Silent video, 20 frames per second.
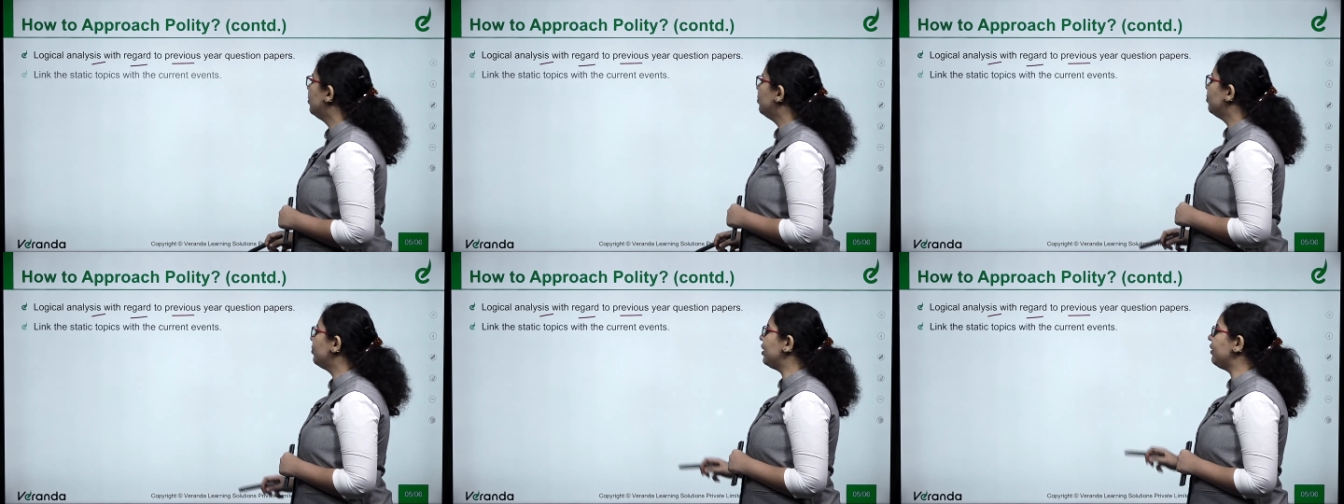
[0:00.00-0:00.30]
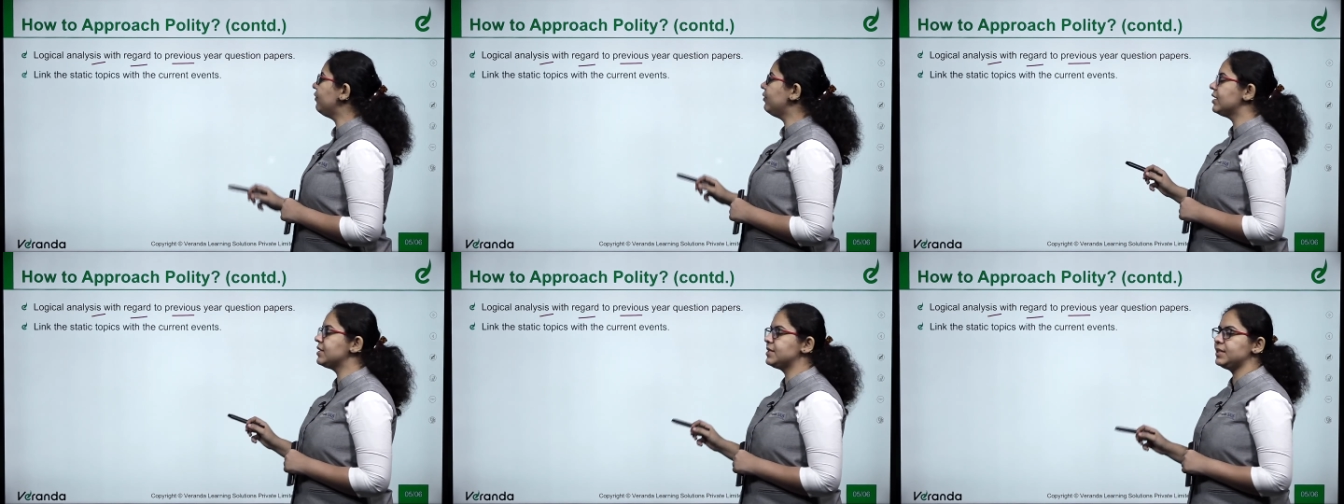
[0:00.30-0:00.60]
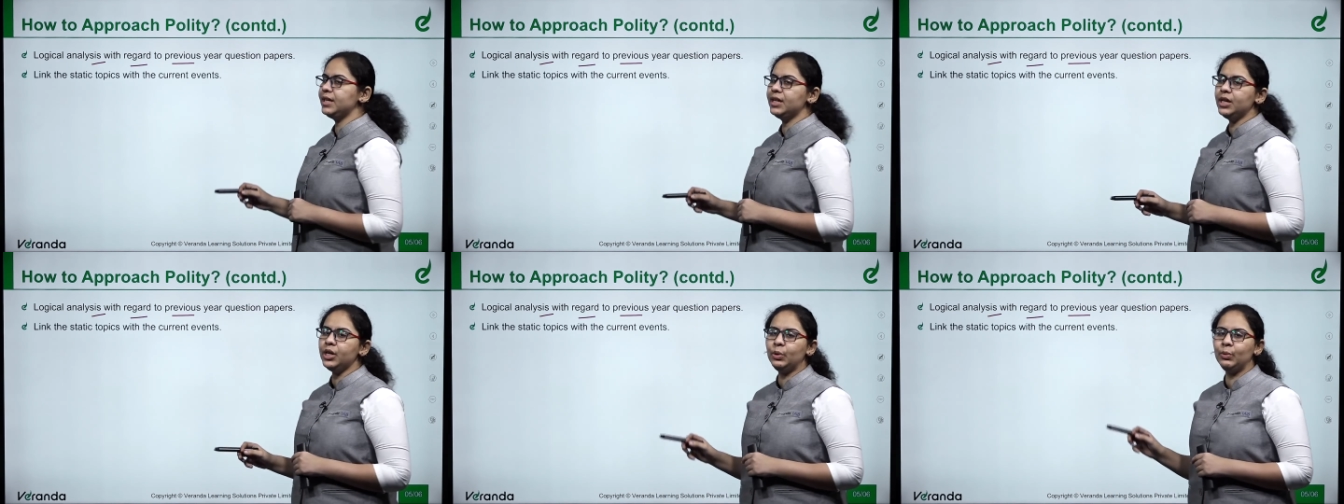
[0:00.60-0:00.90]
previous
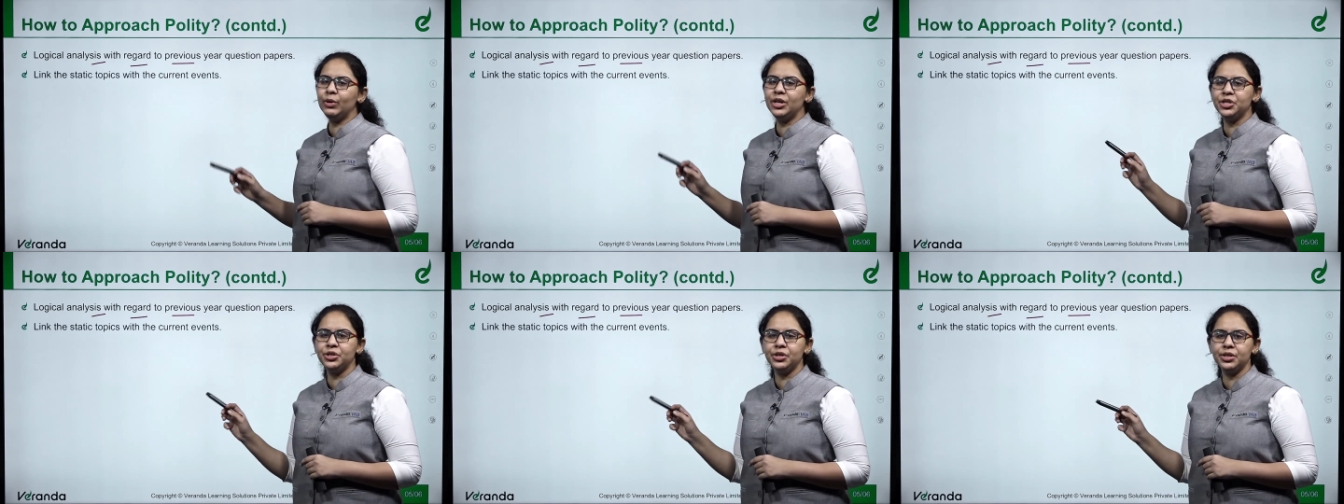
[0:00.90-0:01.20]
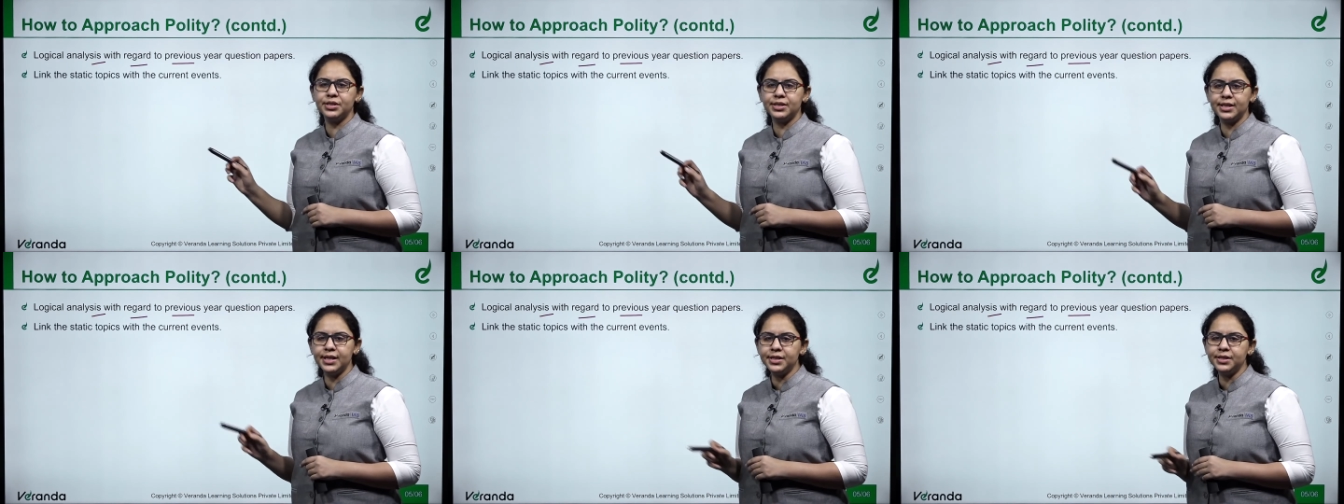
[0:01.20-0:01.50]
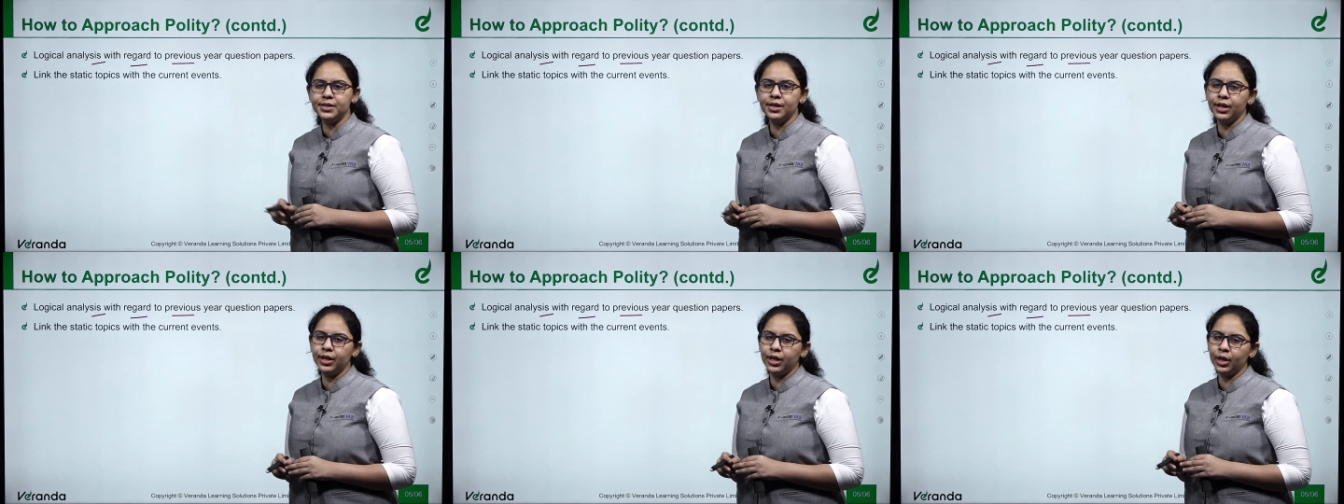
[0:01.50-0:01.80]
year questions
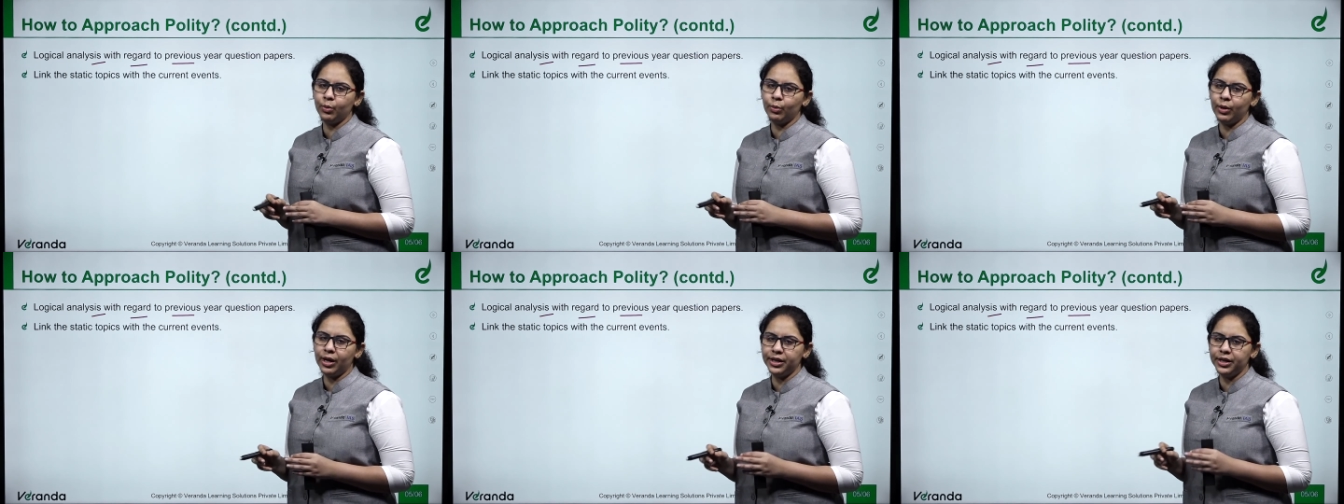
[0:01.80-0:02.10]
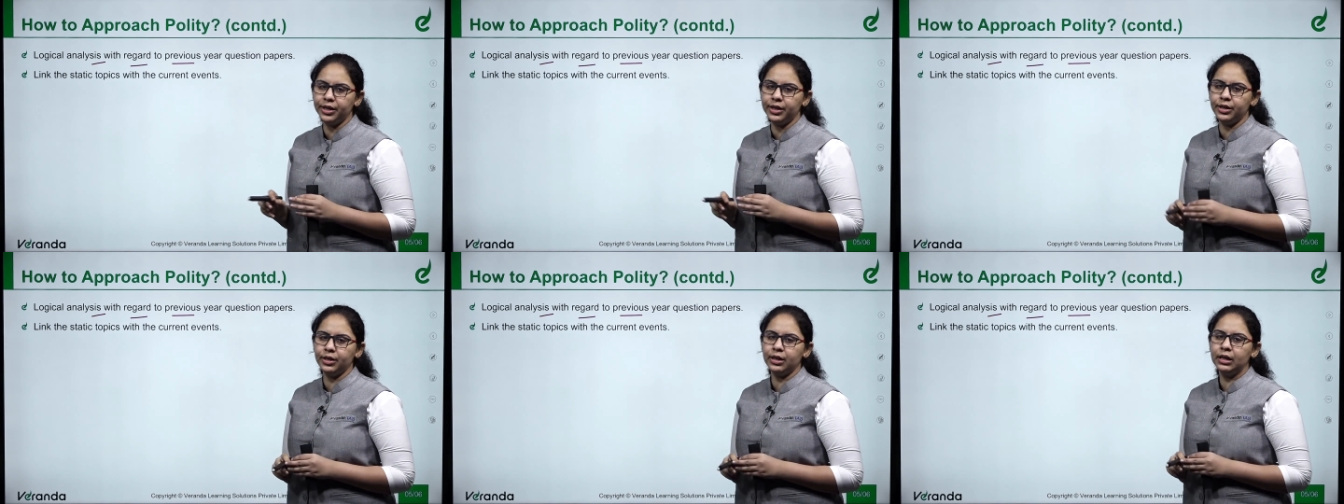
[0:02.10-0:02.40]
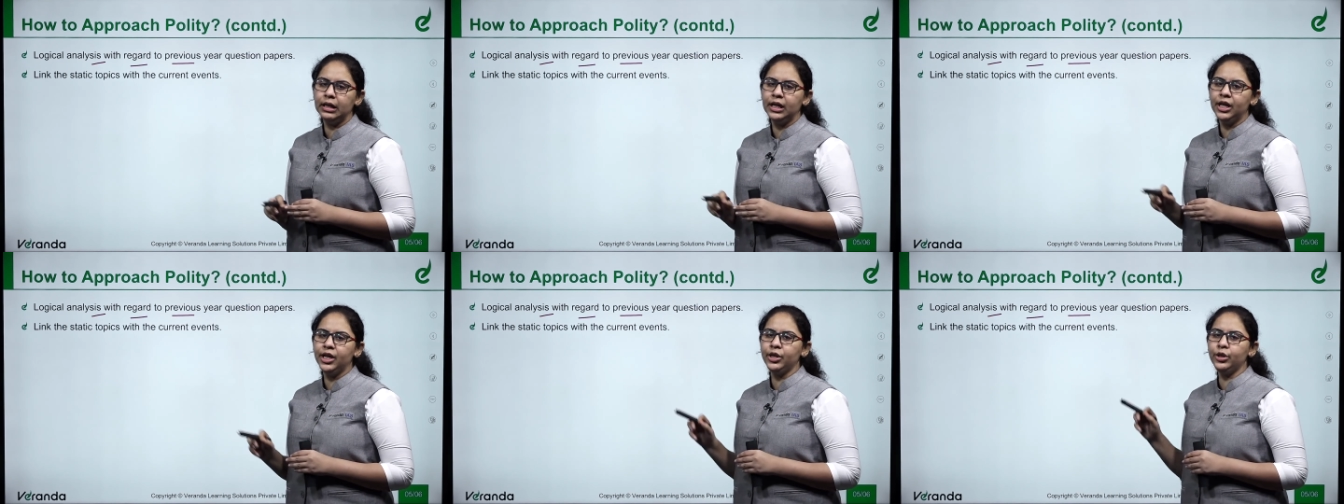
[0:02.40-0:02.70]
is required.
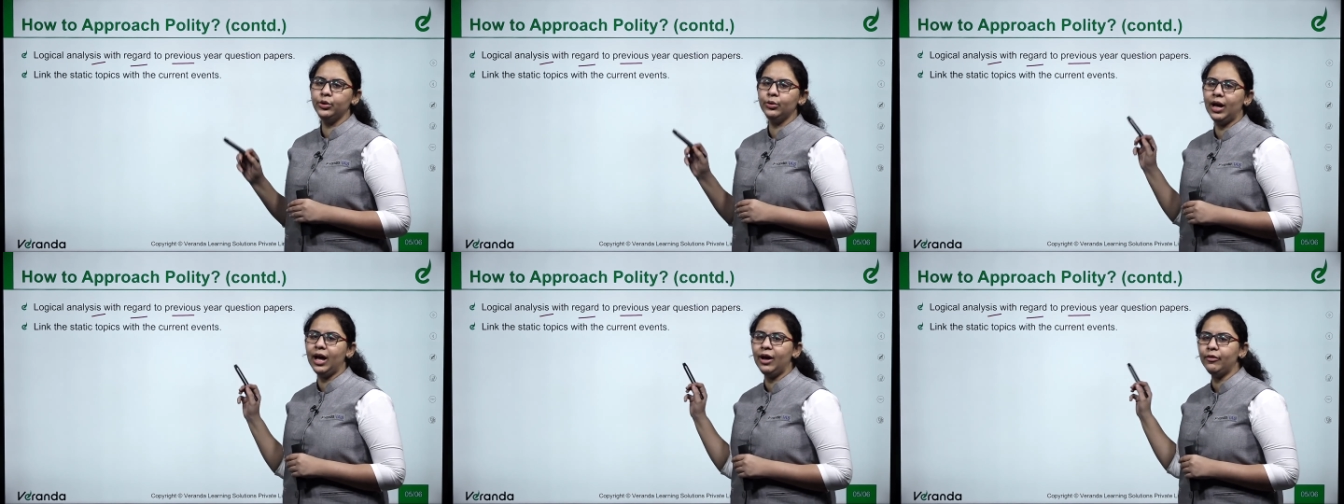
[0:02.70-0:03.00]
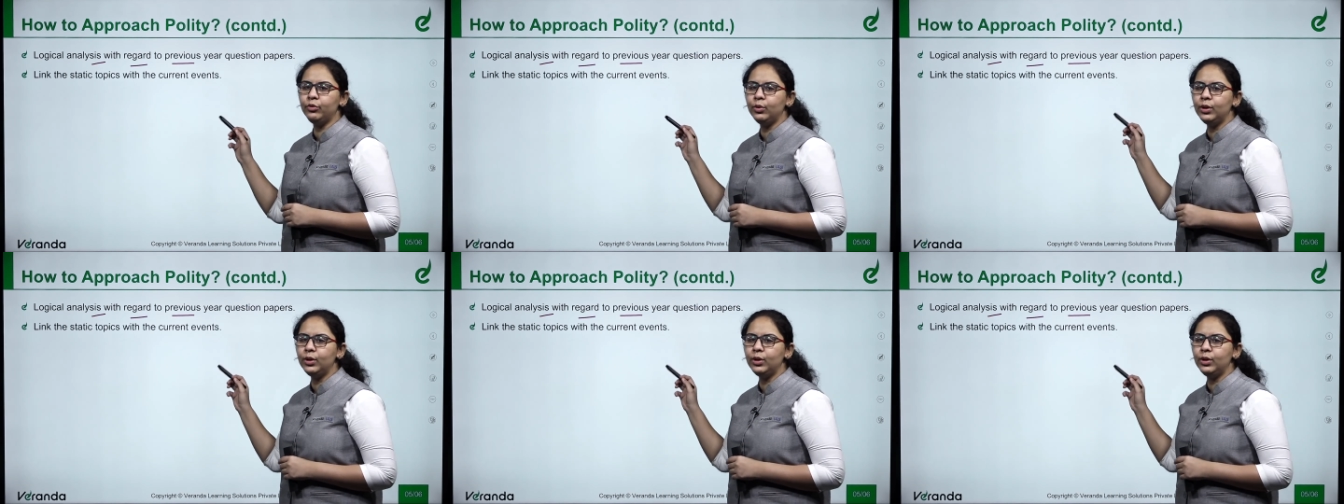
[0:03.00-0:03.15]
You have to